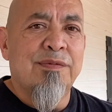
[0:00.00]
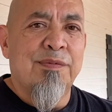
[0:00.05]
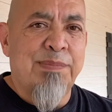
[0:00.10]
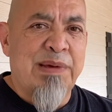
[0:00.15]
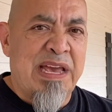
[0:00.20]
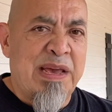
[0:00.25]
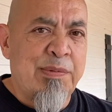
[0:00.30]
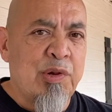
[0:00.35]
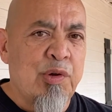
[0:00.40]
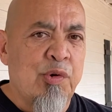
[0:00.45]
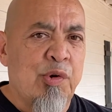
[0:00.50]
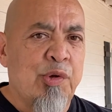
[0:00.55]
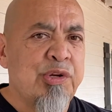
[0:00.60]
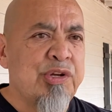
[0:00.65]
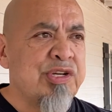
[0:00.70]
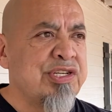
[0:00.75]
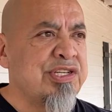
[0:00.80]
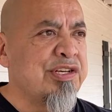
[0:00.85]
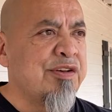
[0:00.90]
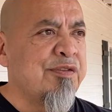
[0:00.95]
Be able to order
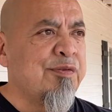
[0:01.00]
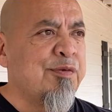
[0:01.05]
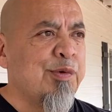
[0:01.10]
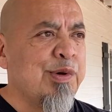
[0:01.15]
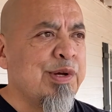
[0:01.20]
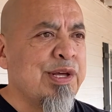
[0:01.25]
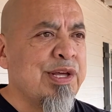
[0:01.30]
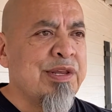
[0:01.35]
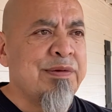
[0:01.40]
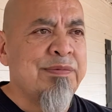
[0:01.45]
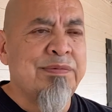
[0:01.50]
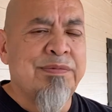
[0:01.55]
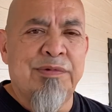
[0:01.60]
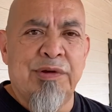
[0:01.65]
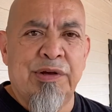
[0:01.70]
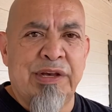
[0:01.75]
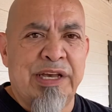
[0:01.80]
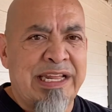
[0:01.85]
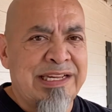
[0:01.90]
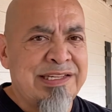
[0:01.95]
yourself one
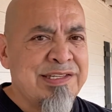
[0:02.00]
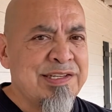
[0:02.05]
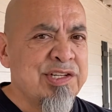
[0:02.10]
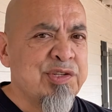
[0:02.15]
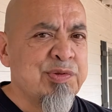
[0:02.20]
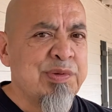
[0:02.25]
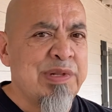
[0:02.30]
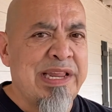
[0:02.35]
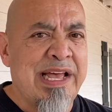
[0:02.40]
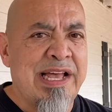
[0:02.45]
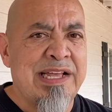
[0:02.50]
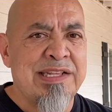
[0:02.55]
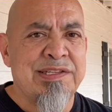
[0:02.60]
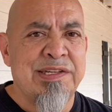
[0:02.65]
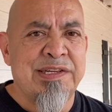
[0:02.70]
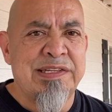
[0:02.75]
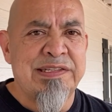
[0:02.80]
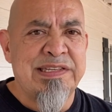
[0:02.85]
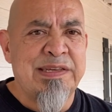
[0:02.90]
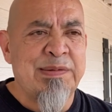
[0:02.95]
or get in touch with Lance
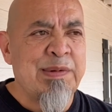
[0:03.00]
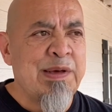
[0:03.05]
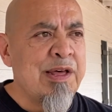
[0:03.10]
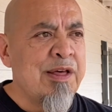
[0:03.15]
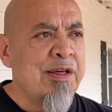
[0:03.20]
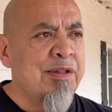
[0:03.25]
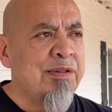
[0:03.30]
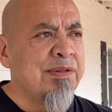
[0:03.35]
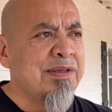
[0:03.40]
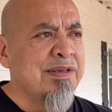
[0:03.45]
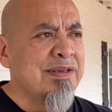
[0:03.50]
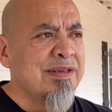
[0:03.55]
on his email